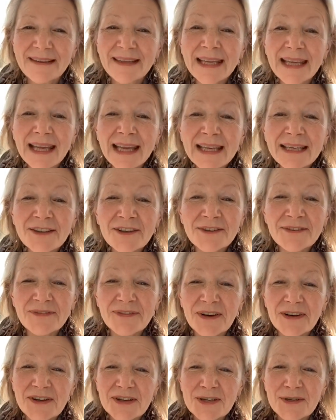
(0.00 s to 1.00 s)
the inner
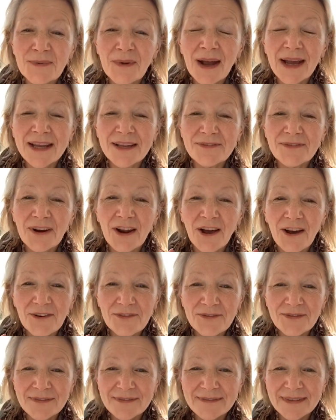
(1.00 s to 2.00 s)
feng shui of
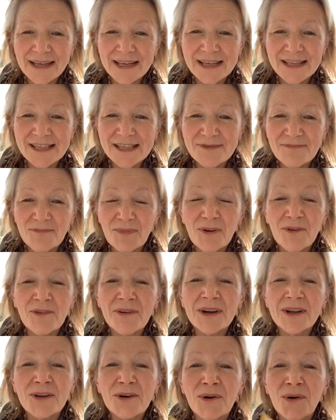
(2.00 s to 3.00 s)
love,
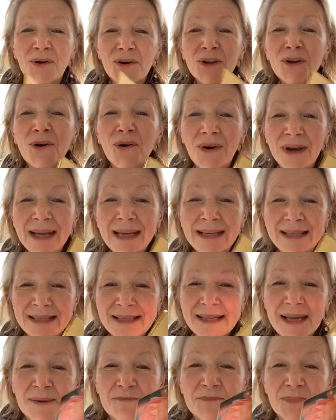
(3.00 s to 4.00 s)
exploring your inner
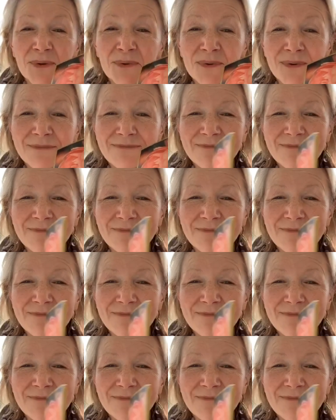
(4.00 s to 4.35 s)
temple.